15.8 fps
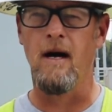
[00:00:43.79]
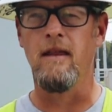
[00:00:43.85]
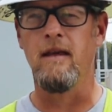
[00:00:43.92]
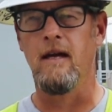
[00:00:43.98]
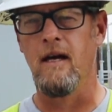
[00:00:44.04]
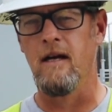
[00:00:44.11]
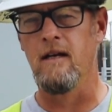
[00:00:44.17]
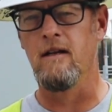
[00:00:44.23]
by
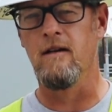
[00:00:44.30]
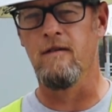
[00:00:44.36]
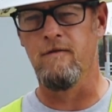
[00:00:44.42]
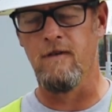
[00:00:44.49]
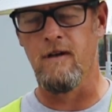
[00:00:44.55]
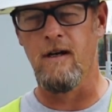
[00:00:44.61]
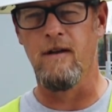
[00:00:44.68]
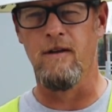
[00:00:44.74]
the end
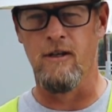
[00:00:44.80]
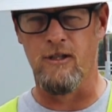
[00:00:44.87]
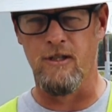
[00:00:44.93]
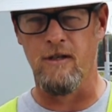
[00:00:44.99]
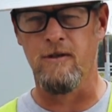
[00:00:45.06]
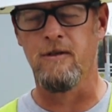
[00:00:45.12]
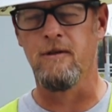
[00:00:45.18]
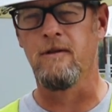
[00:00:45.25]
of this
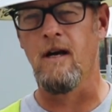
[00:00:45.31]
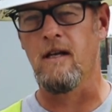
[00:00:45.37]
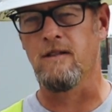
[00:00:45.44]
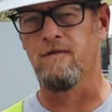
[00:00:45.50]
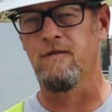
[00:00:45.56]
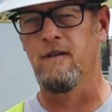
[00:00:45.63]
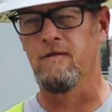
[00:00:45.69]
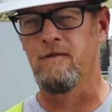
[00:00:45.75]
year,
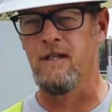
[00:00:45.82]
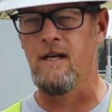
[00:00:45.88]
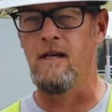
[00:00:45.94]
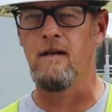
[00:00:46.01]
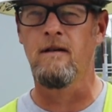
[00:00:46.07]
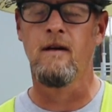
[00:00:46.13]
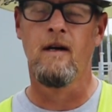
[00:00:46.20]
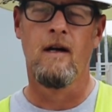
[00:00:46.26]

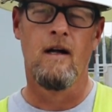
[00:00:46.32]
2015.